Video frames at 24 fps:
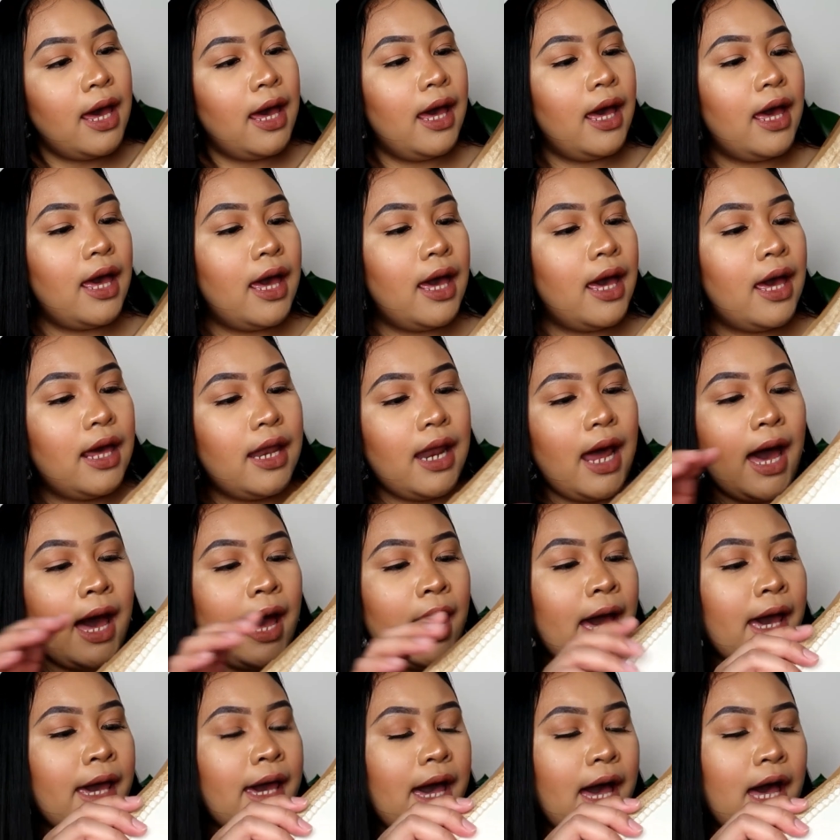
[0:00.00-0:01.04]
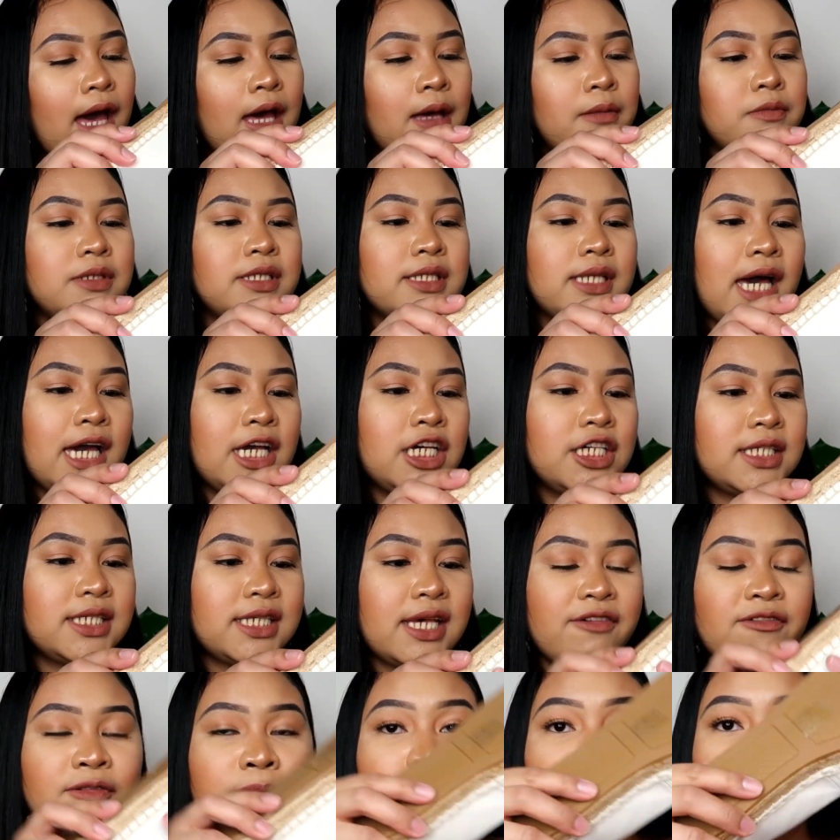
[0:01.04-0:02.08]
And I am size
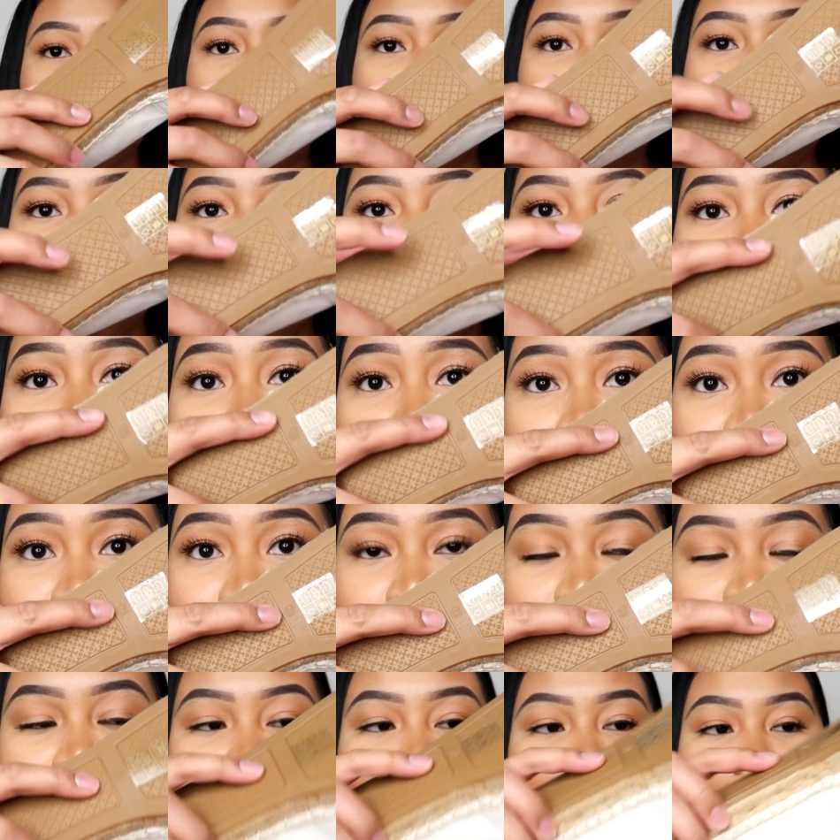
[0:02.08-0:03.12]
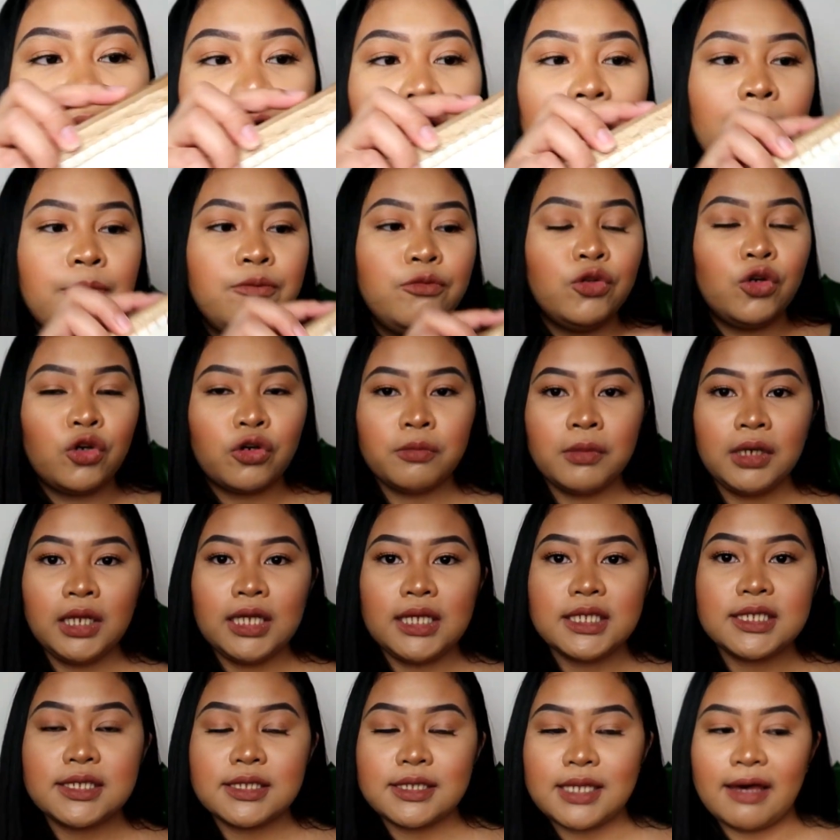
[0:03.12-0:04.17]
7.5. I'm
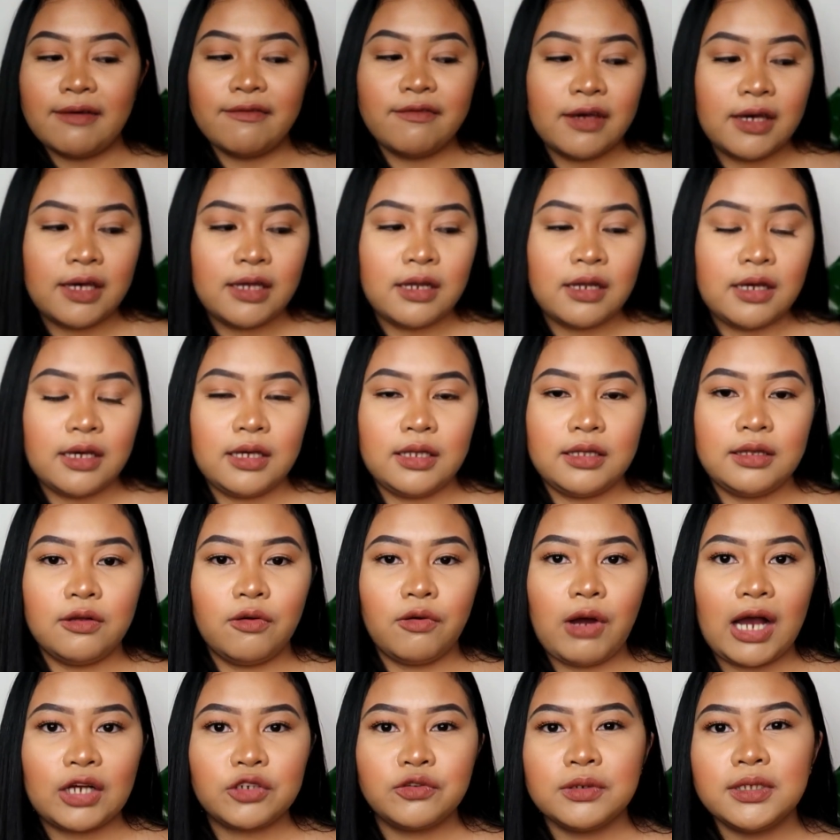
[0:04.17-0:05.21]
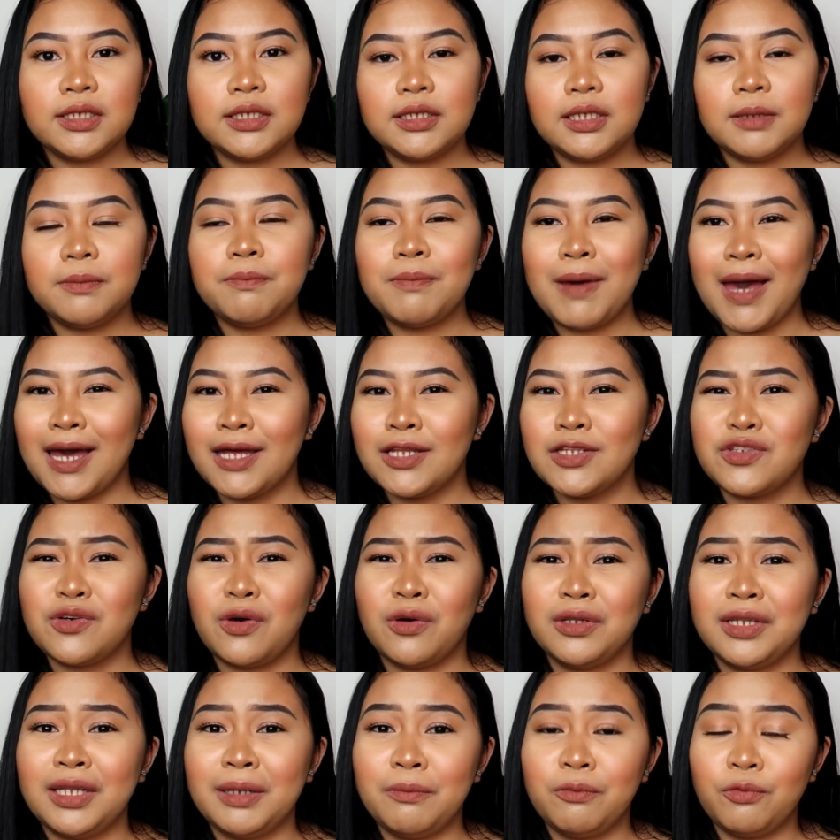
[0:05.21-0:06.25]
normally 7. It actually depends
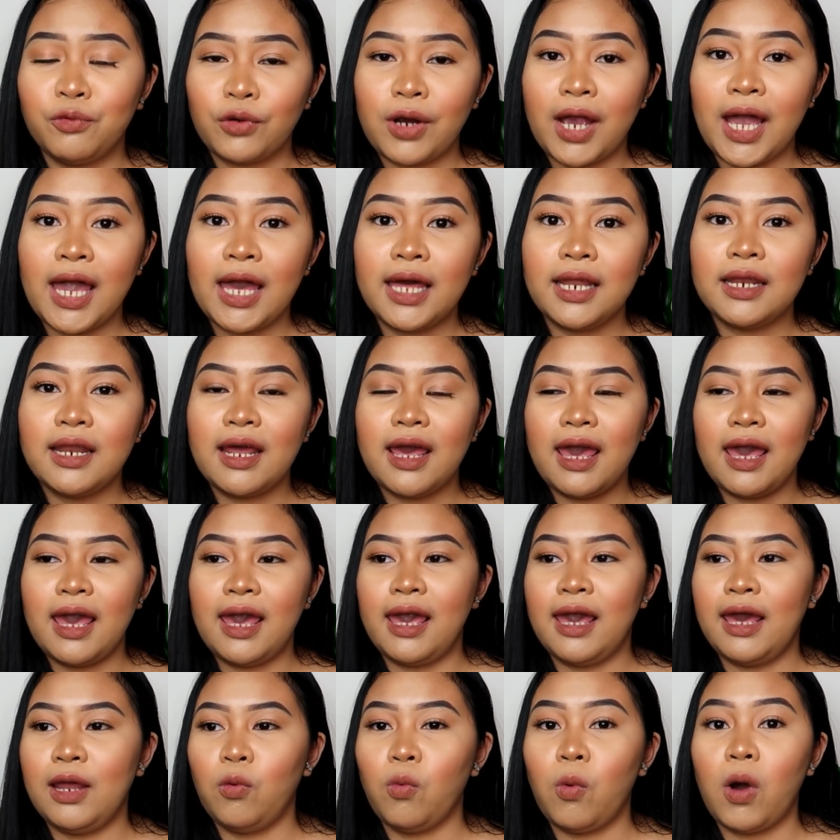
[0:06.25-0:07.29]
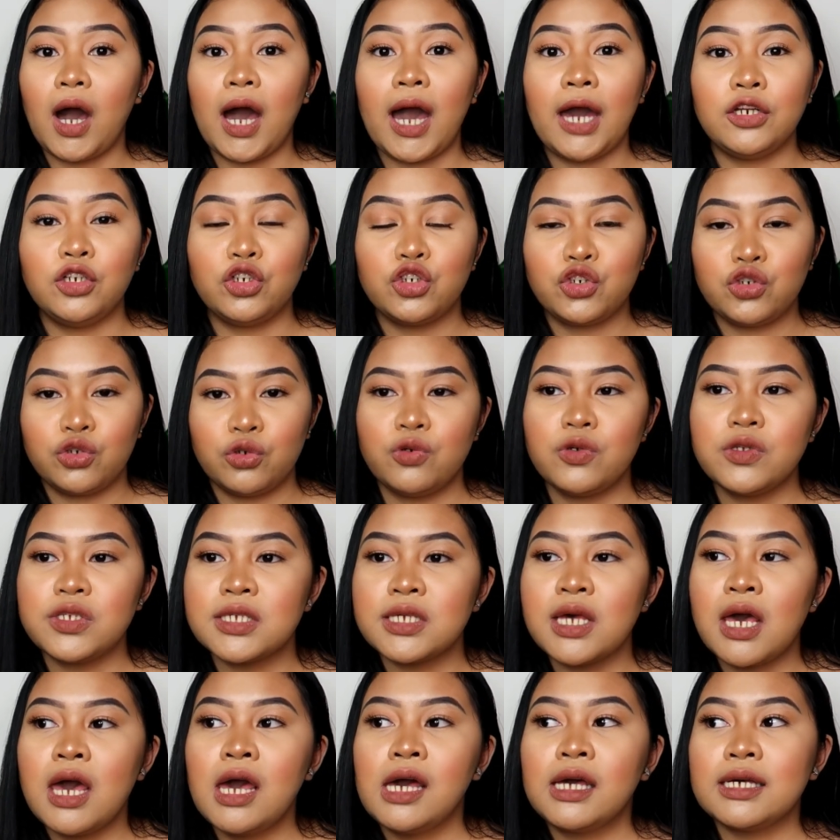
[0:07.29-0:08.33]
on the brand and what kind of shoes,
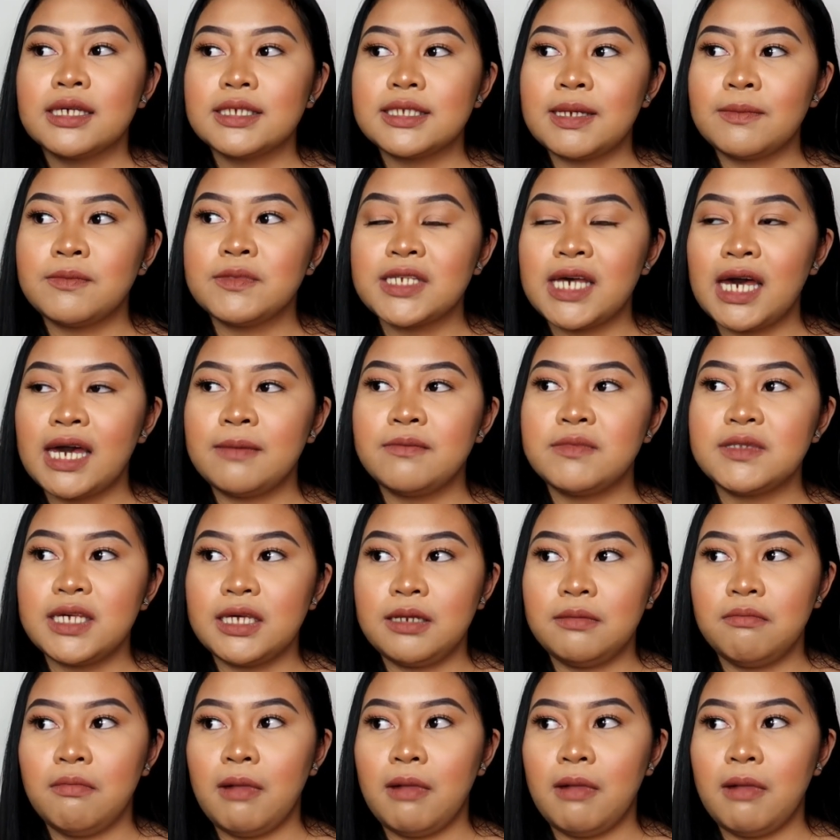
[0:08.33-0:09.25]
because sometimes in